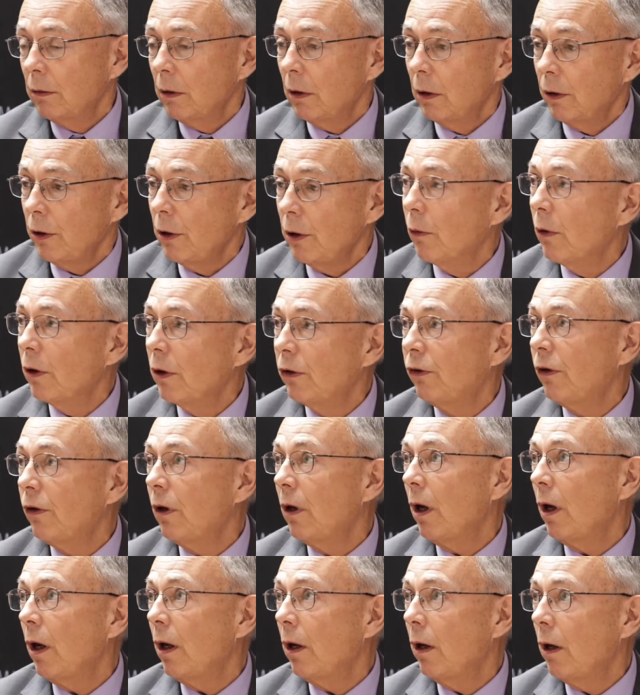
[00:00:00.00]

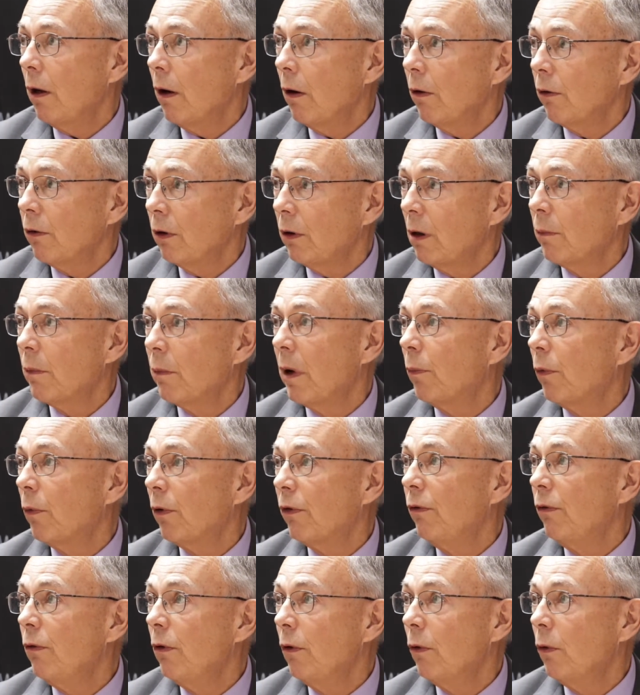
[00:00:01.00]
USDA here, to come up
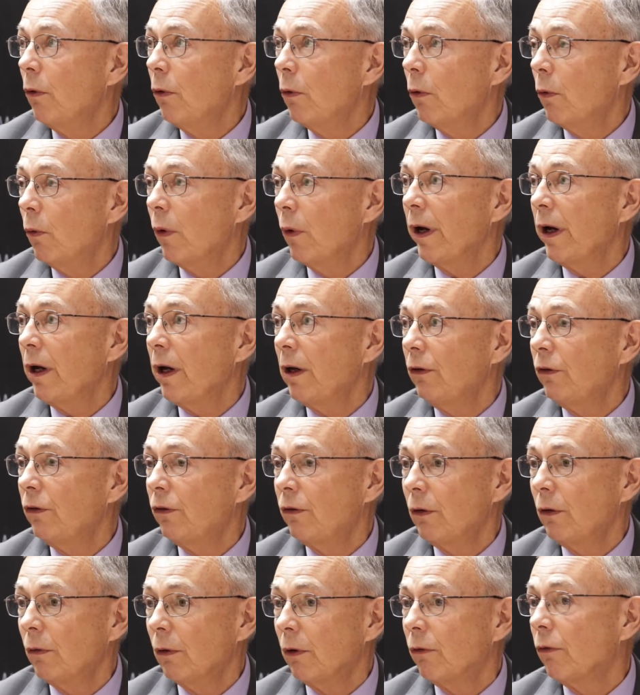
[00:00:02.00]
with new ways
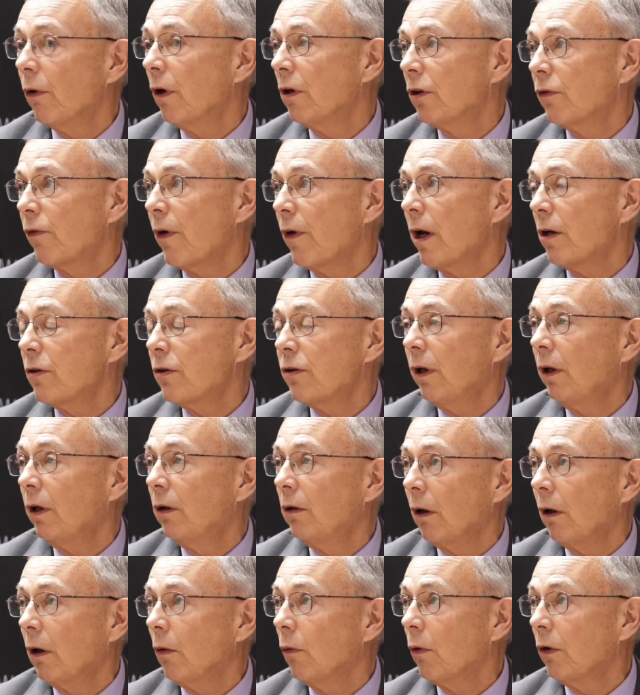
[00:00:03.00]
to address
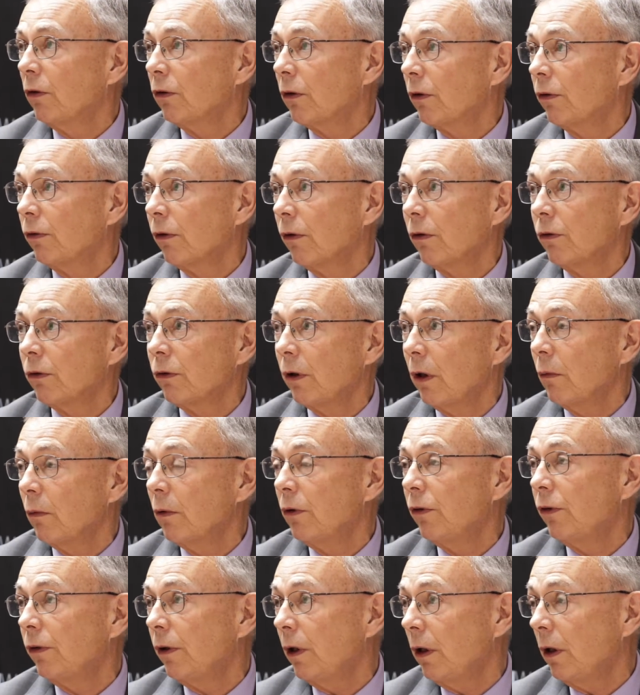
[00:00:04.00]
phytosanitary risk associated
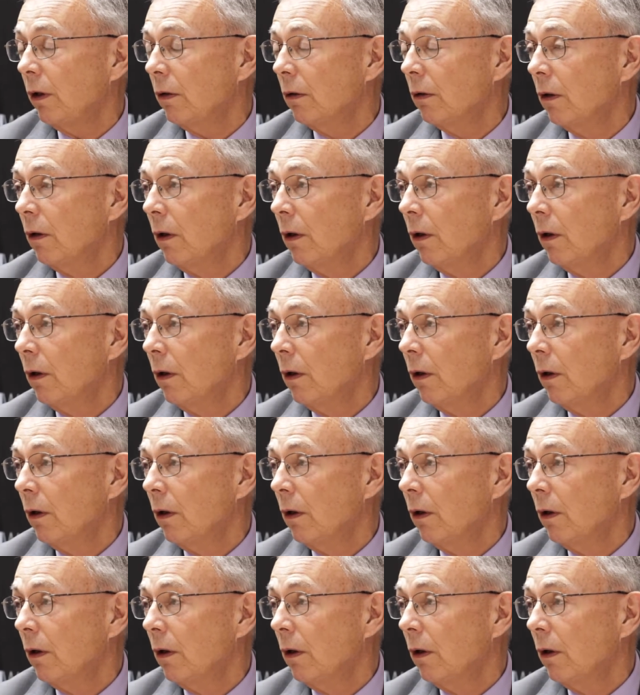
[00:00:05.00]
with seed.